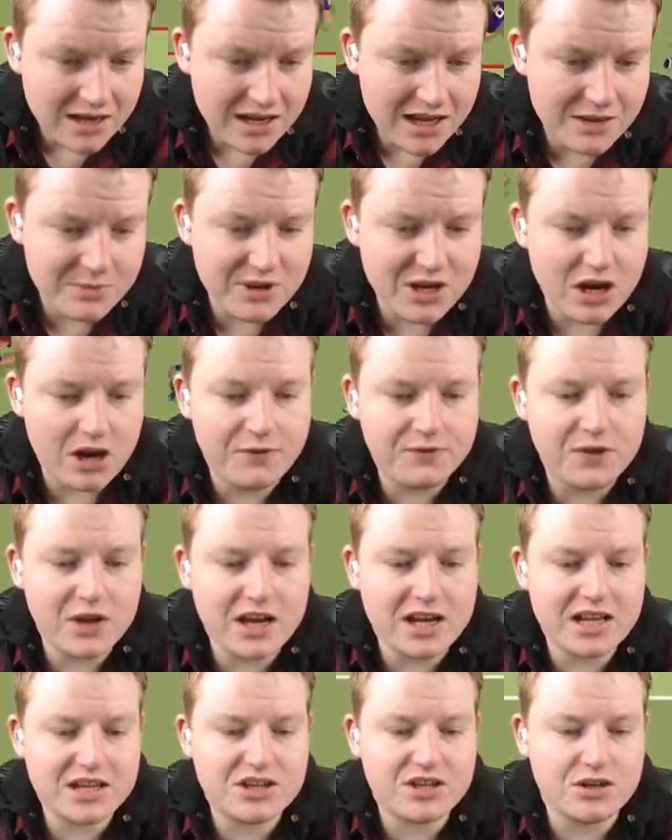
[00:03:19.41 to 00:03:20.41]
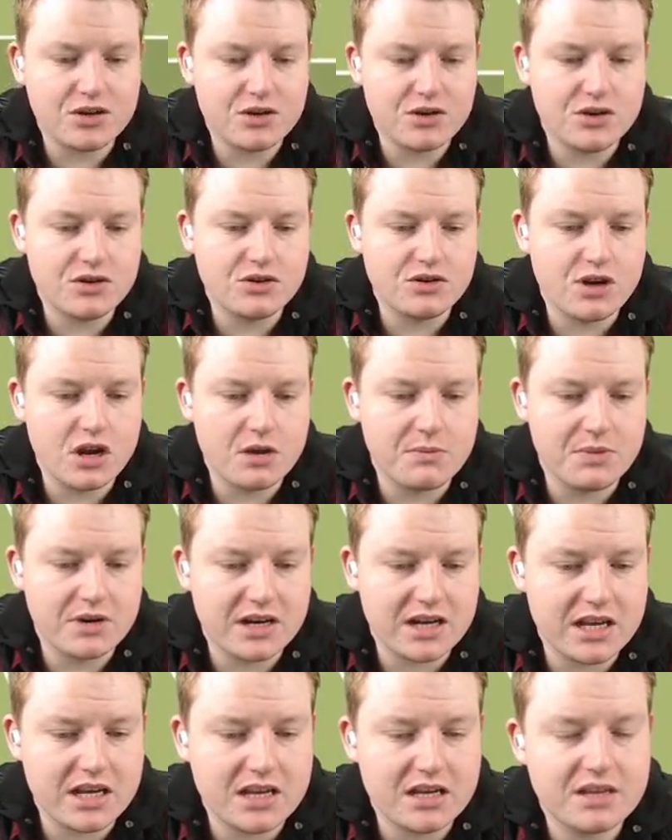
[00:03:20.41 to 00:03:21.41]
And we offload it to
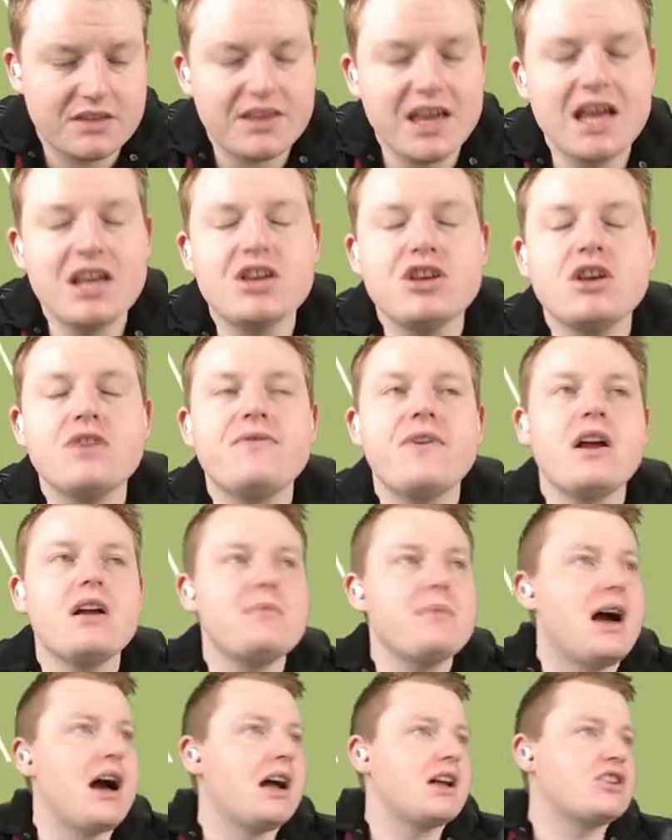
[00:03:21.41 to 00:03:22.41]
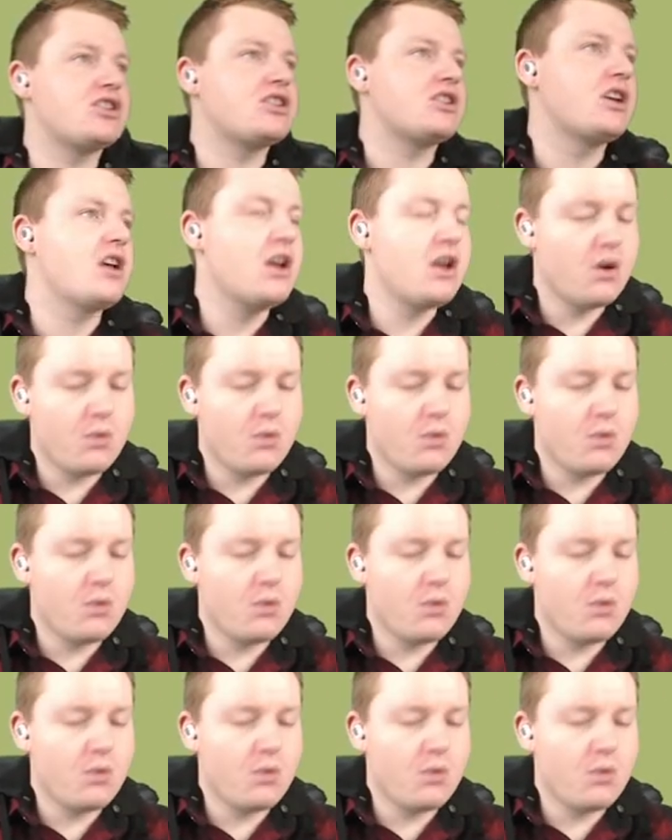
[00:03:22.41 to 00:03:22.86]
nobody. Thank you very much.